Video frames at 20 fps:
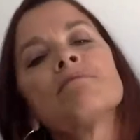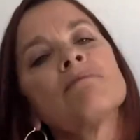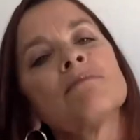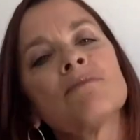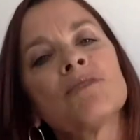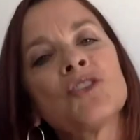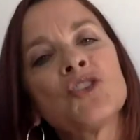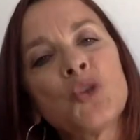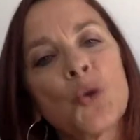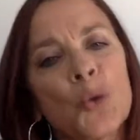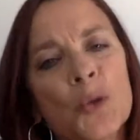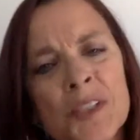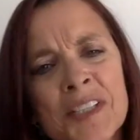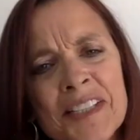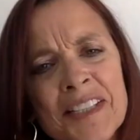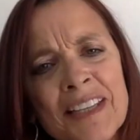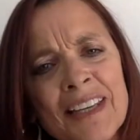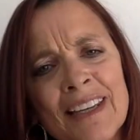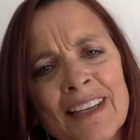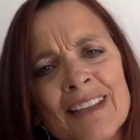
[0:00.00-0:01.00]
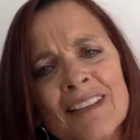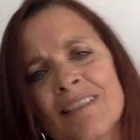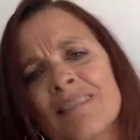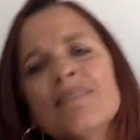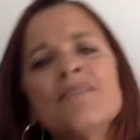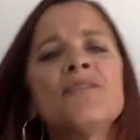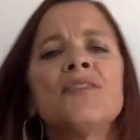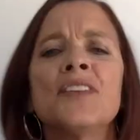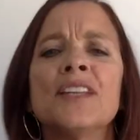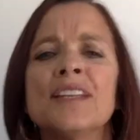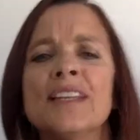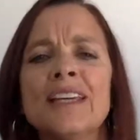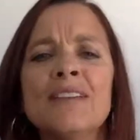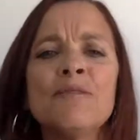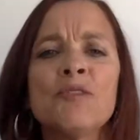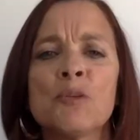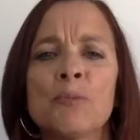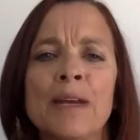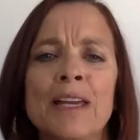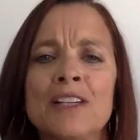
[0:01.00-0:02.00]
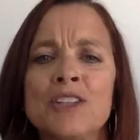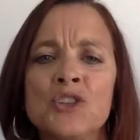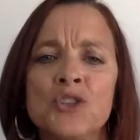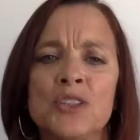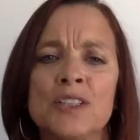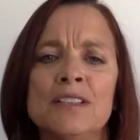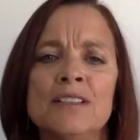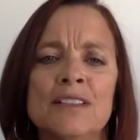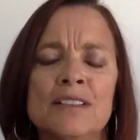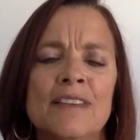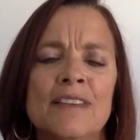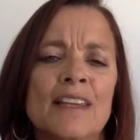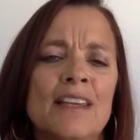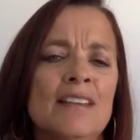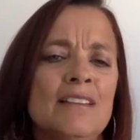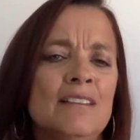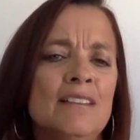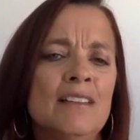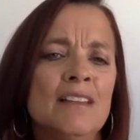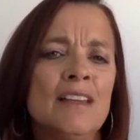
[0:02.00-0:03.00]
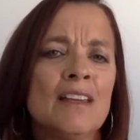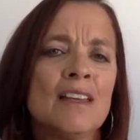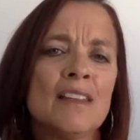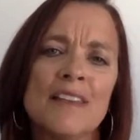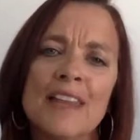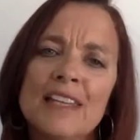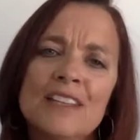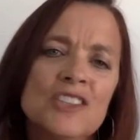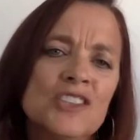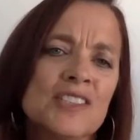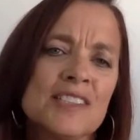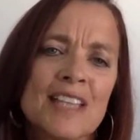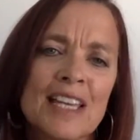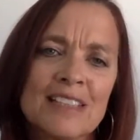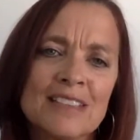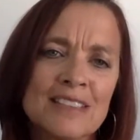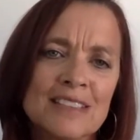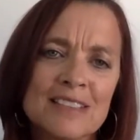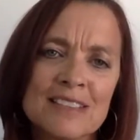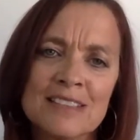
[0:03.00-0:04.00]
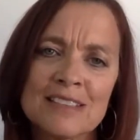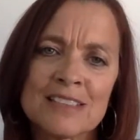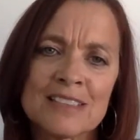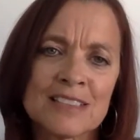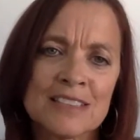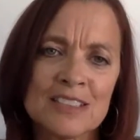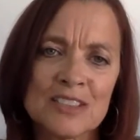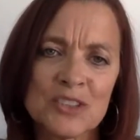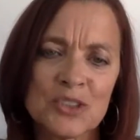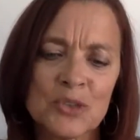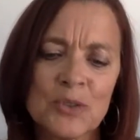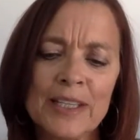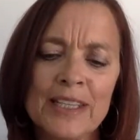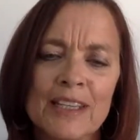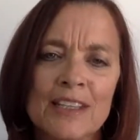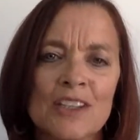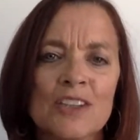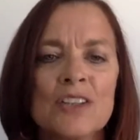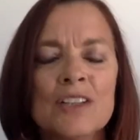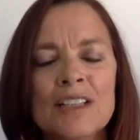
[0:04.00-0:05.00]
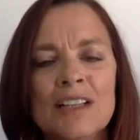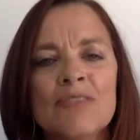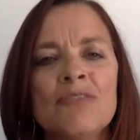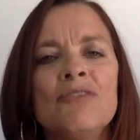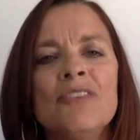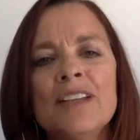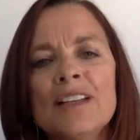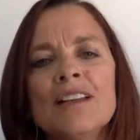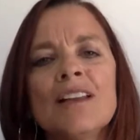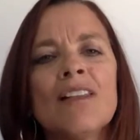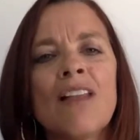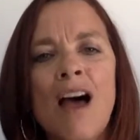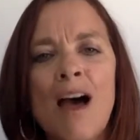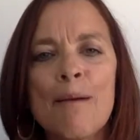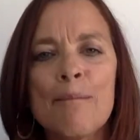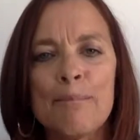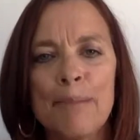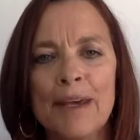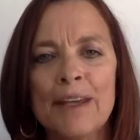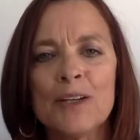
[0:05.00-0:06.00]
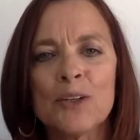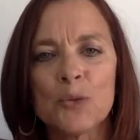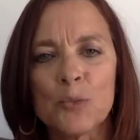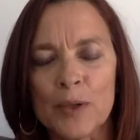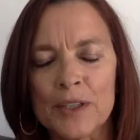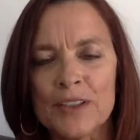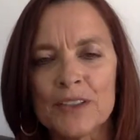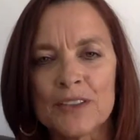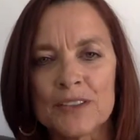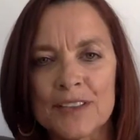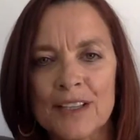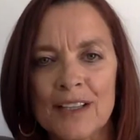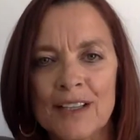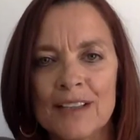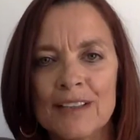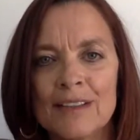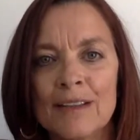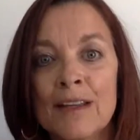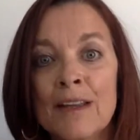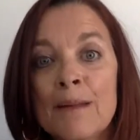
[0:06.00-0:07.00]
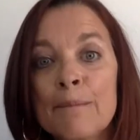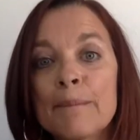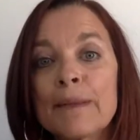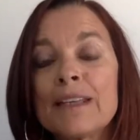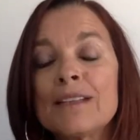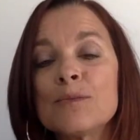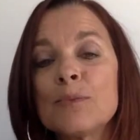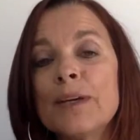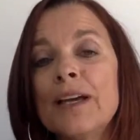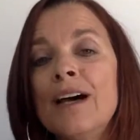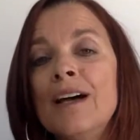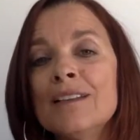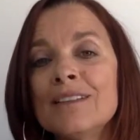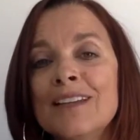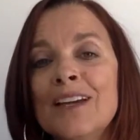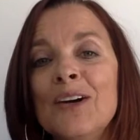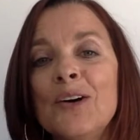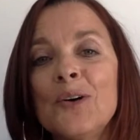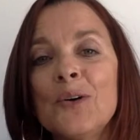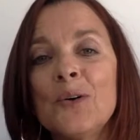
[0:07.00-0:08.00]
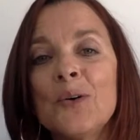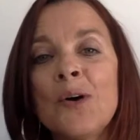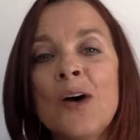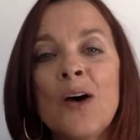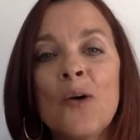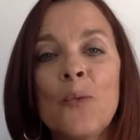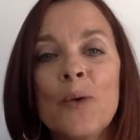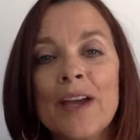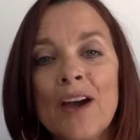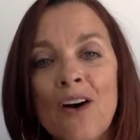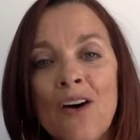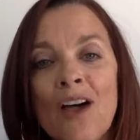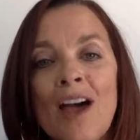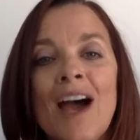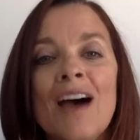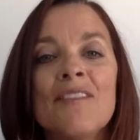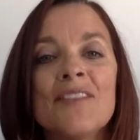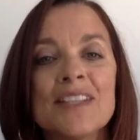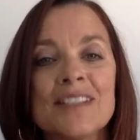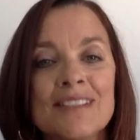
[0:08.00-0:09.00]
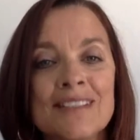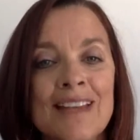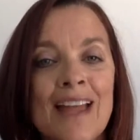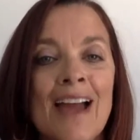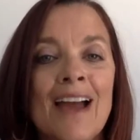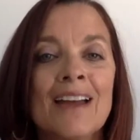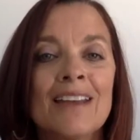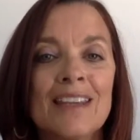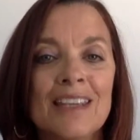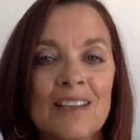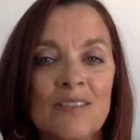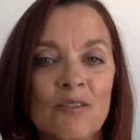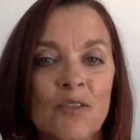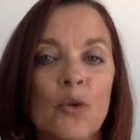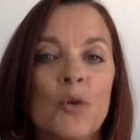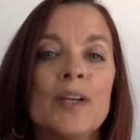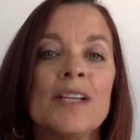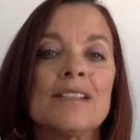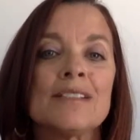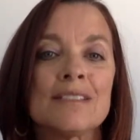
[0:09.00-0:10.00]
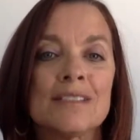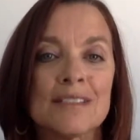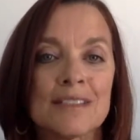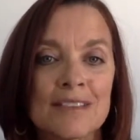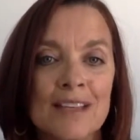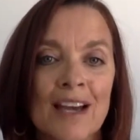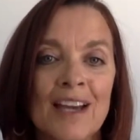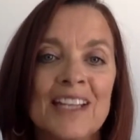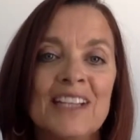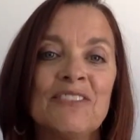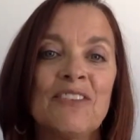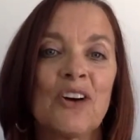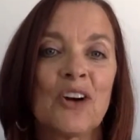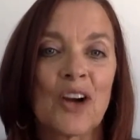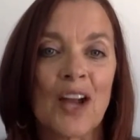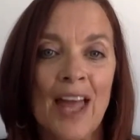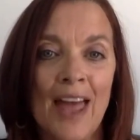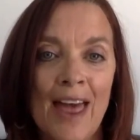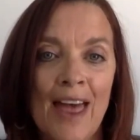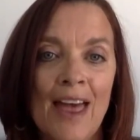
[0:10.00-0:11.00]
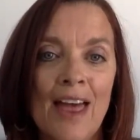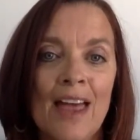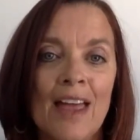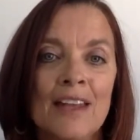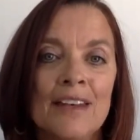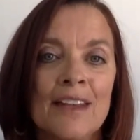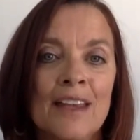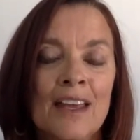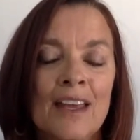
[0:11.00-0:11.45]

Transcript: sourcing of the information, then just get to doing it. You're going to feel a lot better when you're done. Because we all know, we all have this nagging voice inside of our head